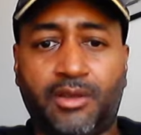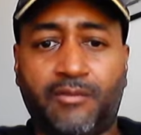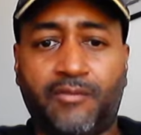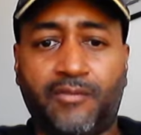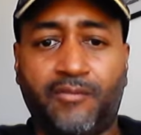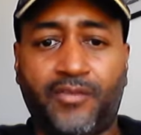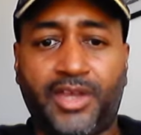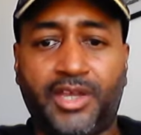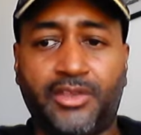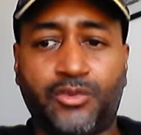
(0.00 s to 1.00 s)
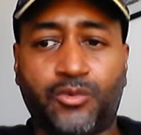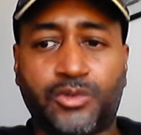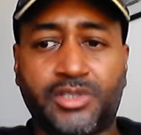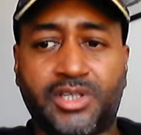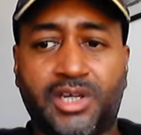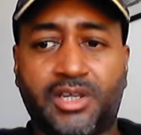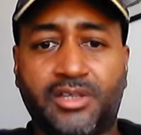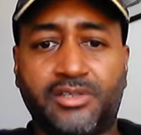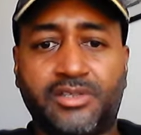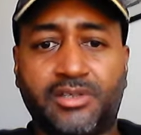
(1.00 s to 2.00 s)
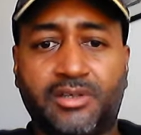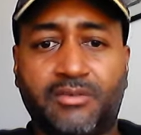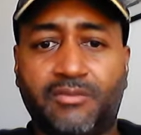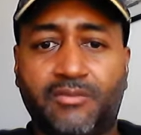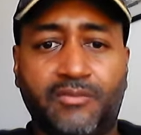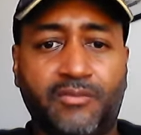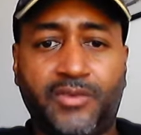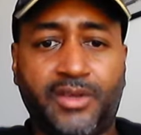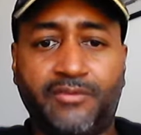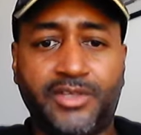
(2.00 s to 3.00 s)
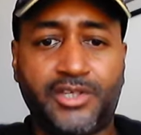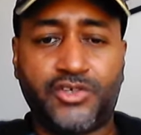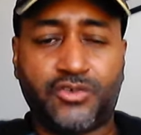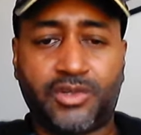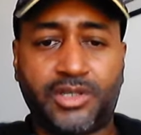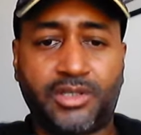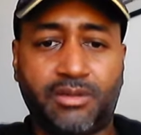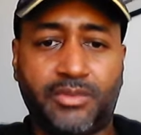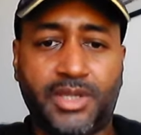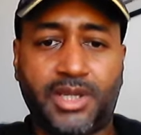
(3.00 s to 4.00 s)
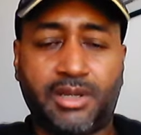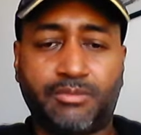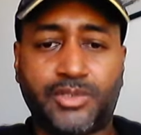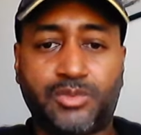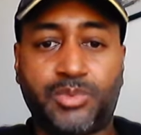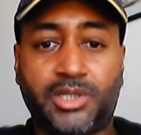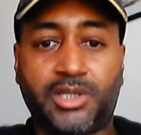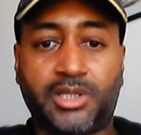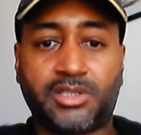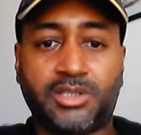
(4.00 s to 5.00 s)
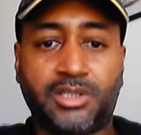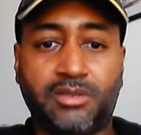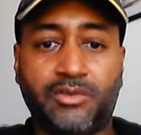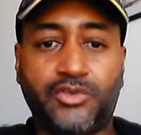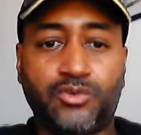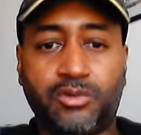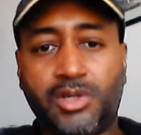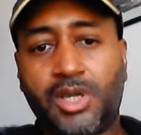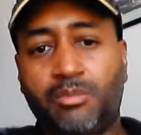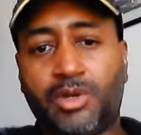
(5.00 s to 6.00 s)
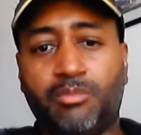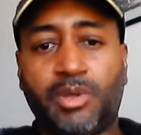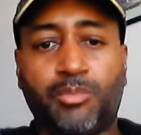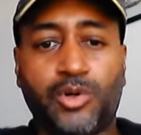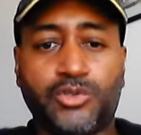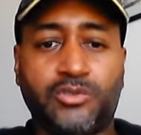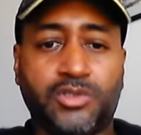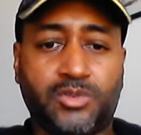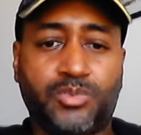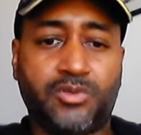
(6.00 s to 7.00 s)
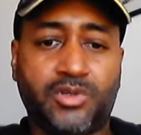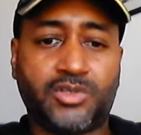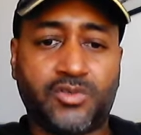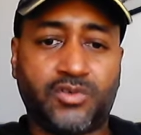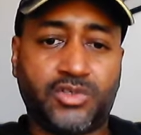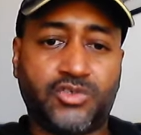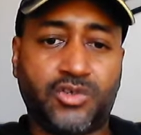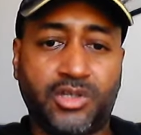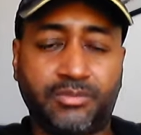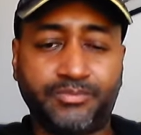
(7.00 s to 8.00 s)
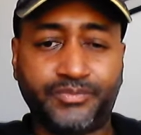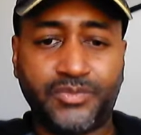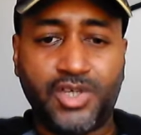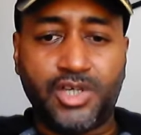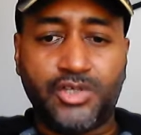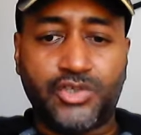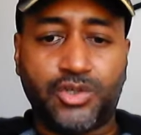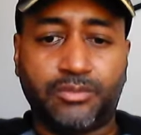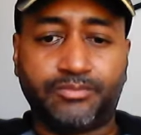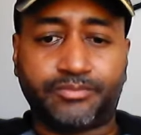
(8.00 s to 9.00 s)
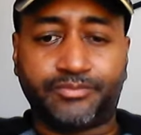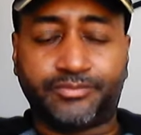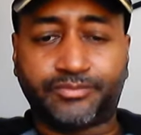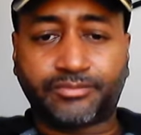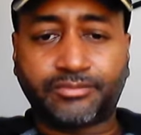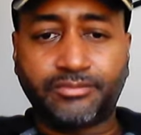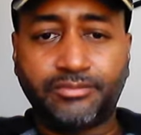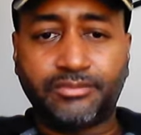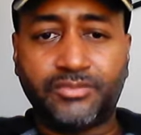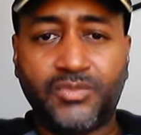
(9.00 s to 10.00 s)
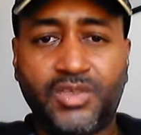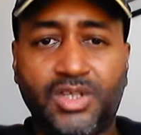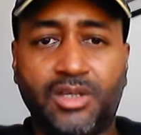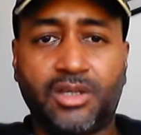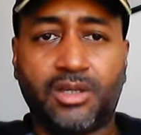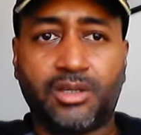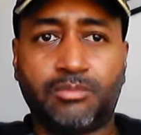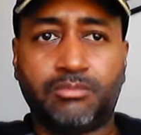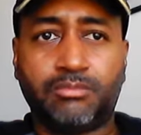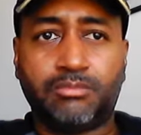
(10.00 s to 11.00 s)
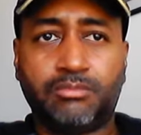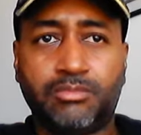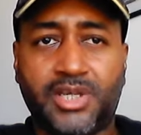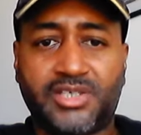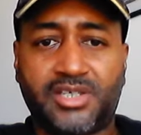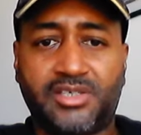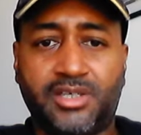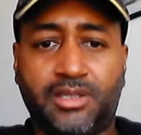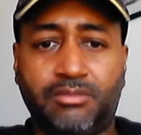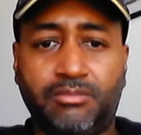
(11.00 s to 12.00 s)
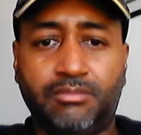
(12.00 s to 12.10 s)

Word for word: of faith or status, um, faith teaching or anything of like that. I'm just speaking as an individual of my personal experience on this journey. So, um, as I said,